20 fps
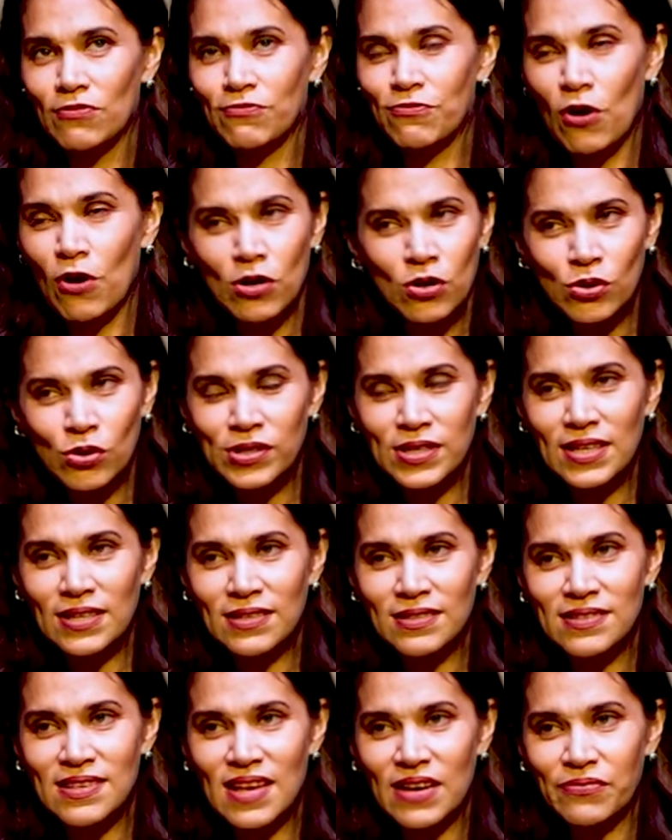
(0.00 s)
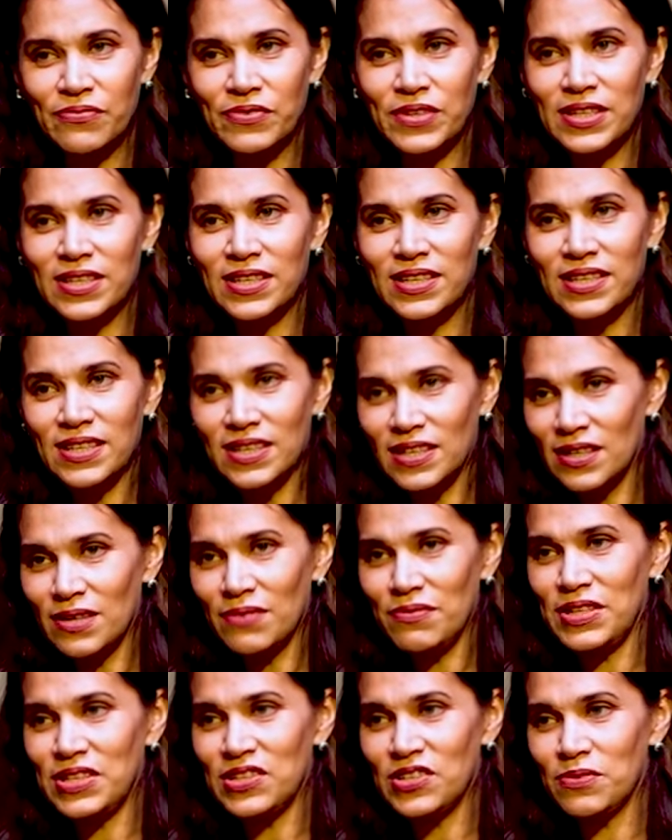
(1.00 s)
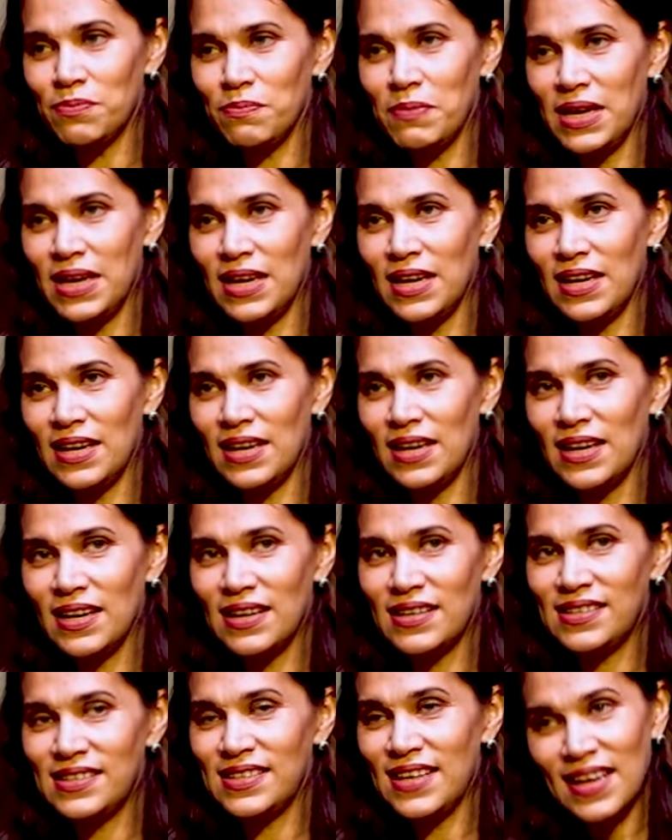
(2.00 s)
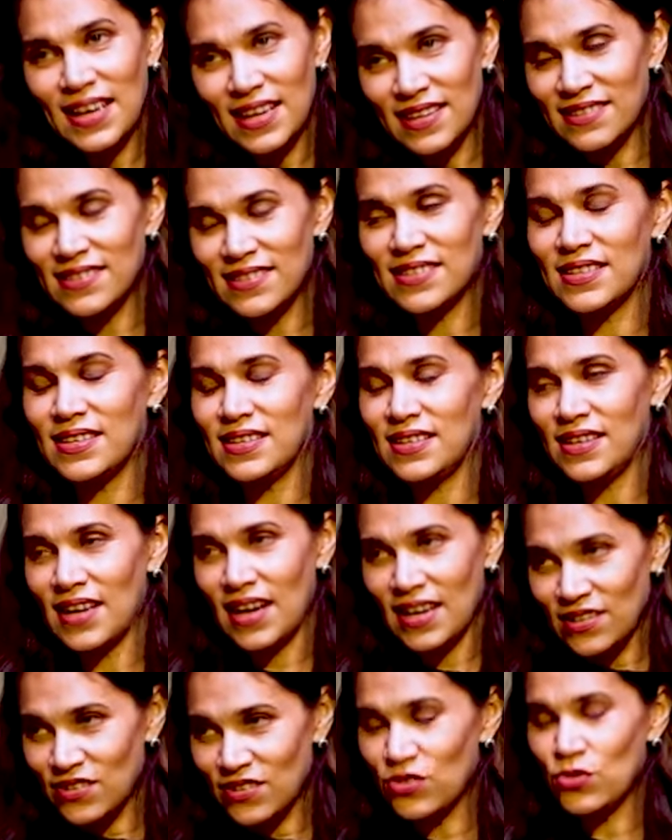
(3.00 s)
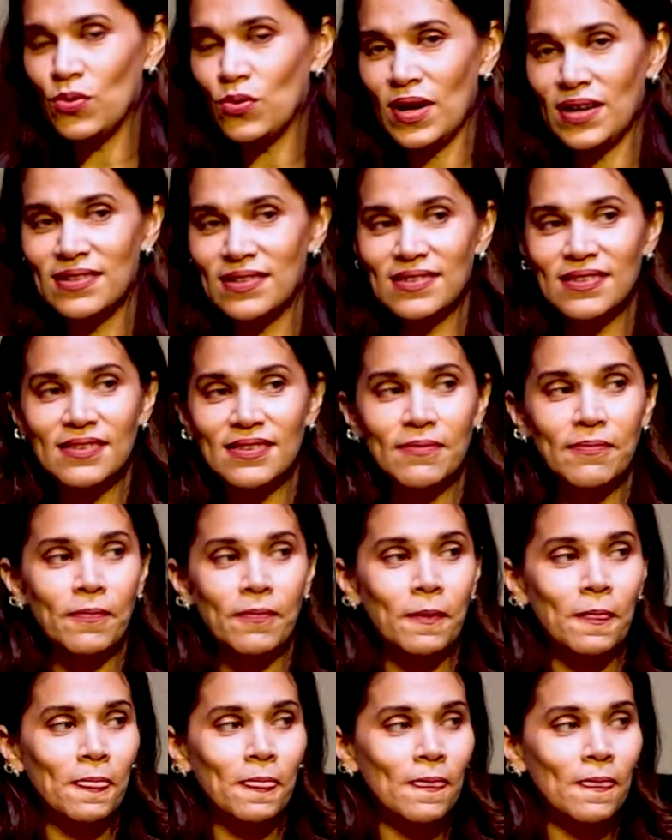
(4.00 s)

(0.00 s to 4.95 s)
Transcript: follow things that we hear which may taste nice to us,